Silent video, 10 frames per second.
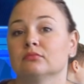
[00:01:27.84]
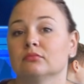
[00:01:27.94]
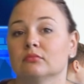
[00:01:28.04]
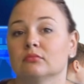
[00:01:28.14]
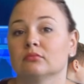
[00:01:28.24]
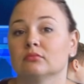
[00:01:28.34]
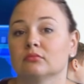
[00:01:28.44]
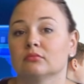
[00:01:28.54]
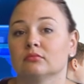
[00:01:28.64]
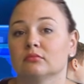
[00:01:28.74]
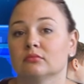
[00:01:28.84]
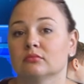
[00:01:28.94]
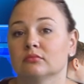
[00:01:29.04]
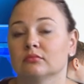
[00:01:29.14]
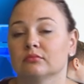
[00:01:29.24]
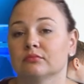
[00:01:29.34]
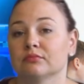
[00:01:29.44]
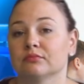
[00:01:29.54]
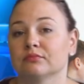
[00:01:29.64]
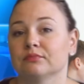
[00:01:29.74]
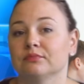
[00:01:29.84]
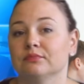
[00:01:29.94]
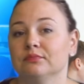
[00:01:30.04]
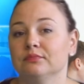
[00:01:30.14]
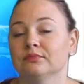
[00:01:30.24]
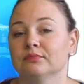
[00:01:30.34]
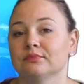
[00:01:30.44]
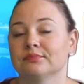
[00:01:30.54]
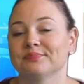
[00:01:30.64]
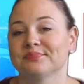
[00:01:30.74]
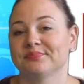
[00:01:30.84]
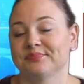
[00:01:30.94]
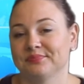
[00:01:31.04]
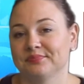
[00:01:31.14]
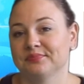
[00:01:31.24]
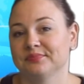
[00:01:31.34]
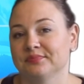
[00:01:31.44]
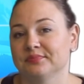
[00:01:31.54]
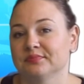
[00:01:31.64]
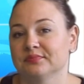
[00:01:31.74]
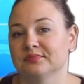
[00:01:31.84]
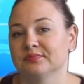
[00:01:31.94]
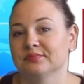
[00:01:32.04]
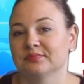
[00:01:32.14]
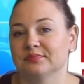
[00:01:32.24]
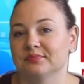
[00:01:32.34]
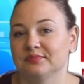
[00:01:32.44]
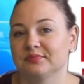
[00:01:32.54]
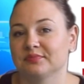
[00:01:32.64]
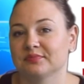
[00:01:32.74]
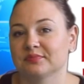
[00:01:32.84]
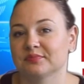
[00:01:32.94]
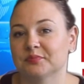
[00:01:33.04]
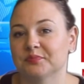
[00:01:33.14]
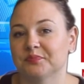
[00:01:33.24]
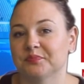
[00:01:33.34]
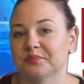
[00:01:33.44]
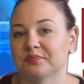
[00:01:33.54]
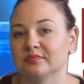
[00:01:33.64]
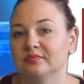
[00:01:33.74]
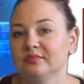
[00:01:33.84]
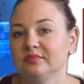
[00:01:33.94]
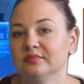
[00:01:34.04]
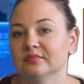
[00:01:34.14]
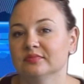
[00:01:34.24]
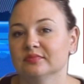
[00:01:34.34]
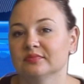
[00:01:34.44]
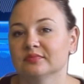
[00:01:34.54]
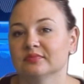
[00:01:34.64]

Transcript: No words are spoken by the person on screen.